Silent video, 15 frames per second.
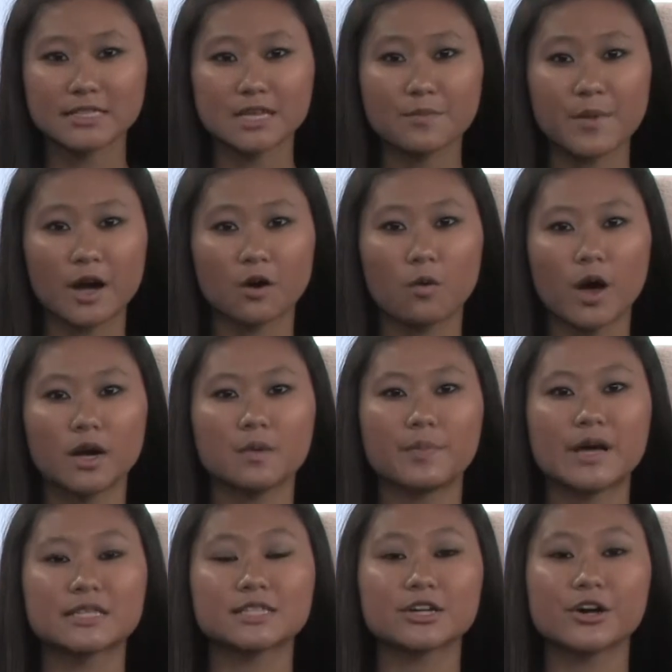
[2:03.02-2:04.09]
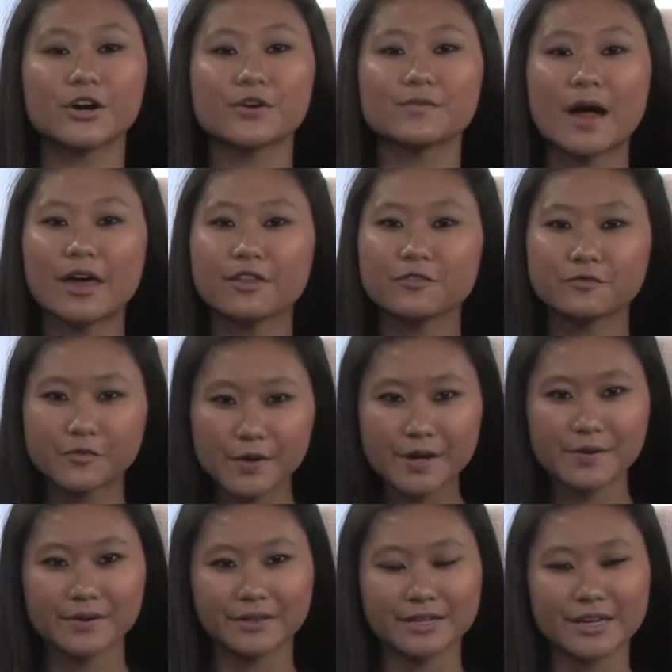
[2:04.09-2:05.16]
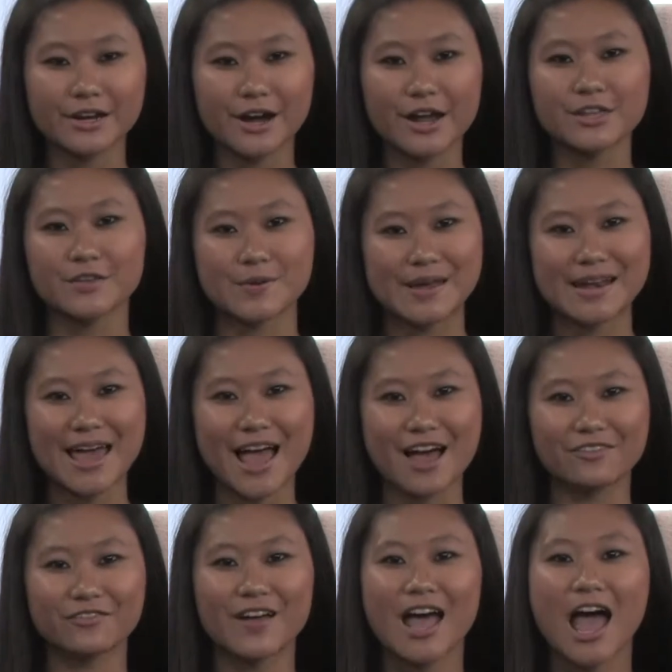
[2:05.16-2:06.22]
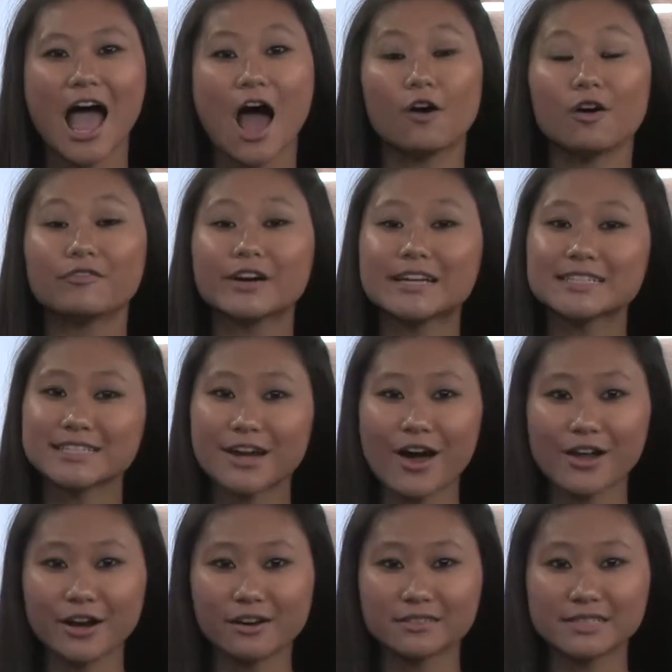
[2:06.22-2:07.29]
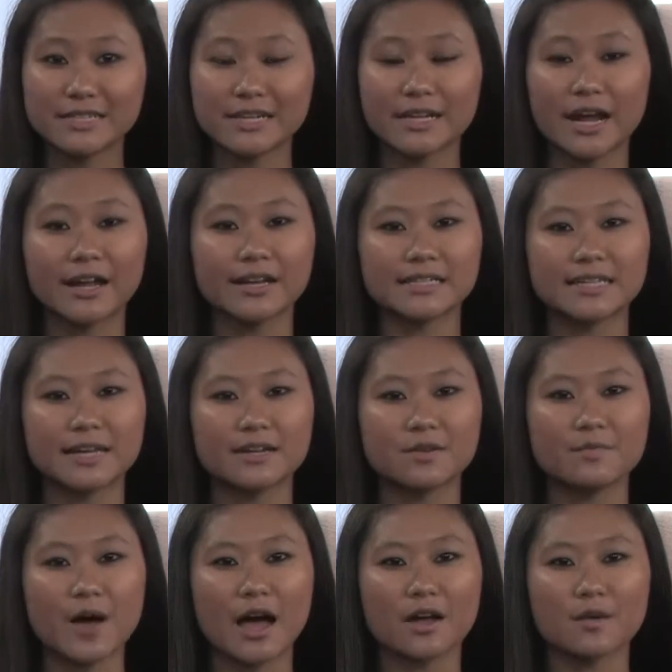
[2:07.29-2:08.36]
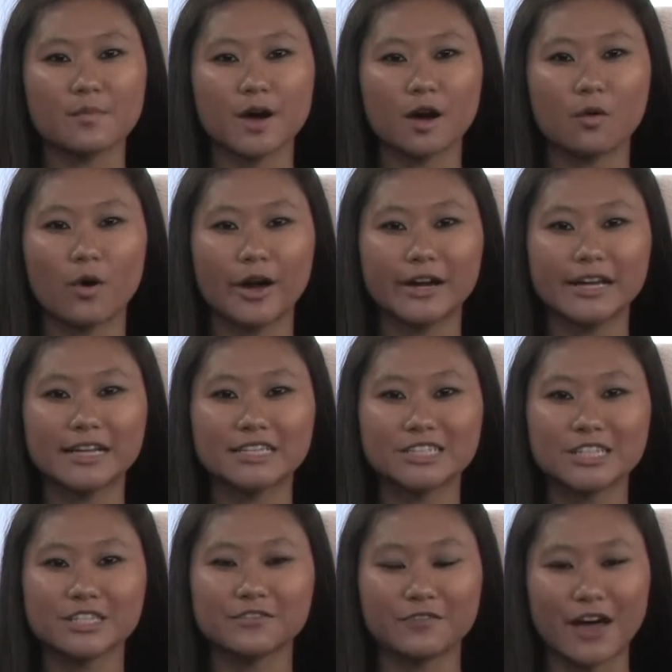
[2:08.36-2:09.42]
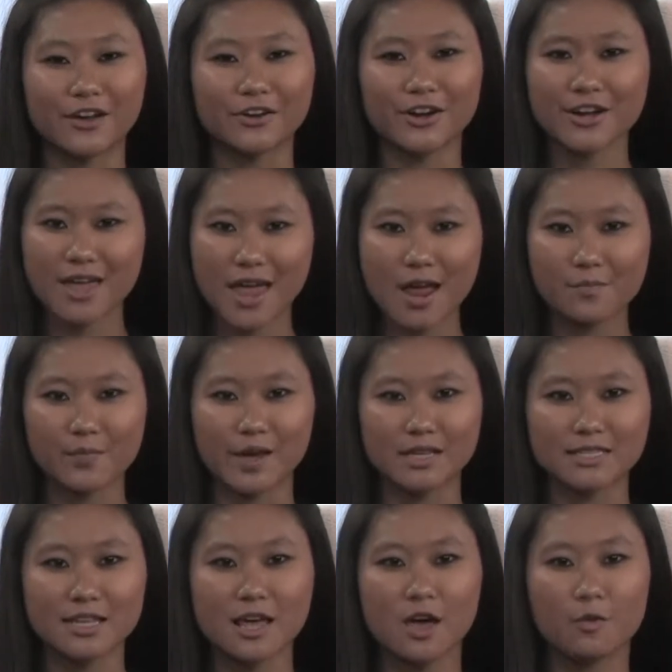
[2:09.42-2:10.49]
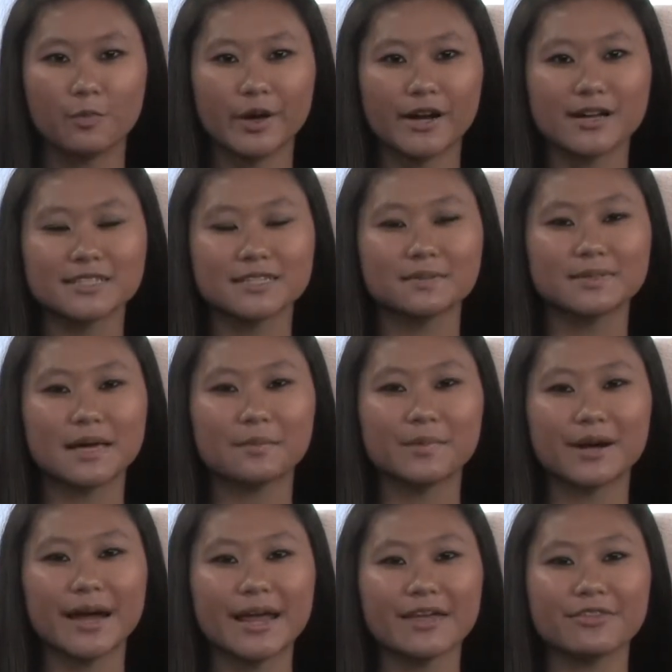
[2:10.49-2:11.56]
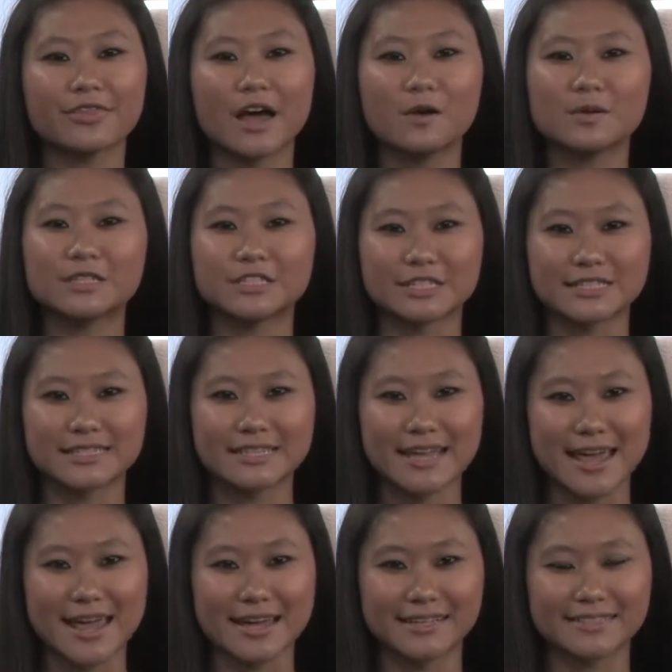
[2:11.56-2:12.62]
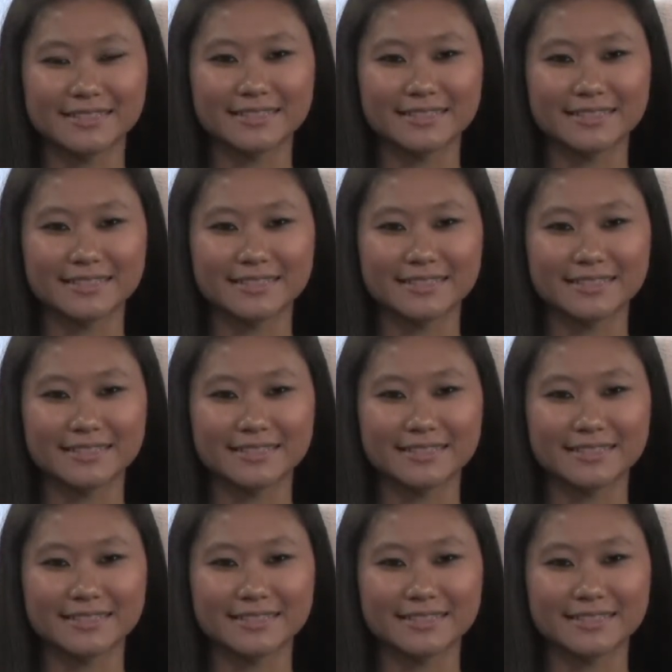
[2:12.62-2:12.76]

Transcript: marijuana busts occur rather frequently here at UNF. However, it's not often an unattended bag of marijuana is just found on campus, but on September 8th, that was just the case.